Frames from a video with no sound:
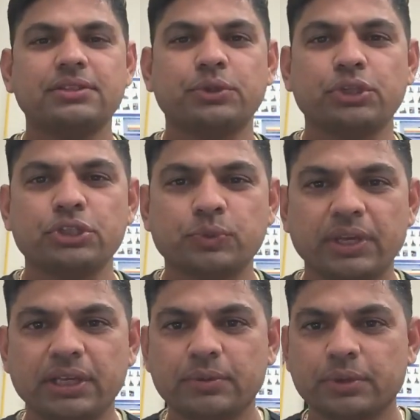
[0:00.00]
So this
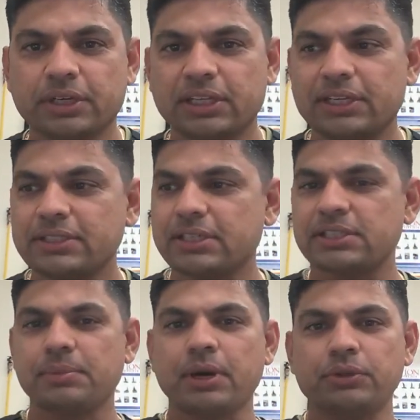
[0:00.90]
week we're gonna
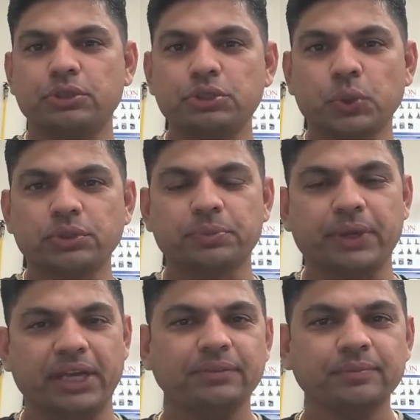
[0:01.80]
discuss about the shoulder
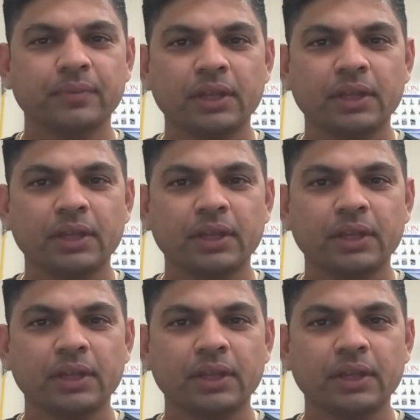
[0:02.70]
pain.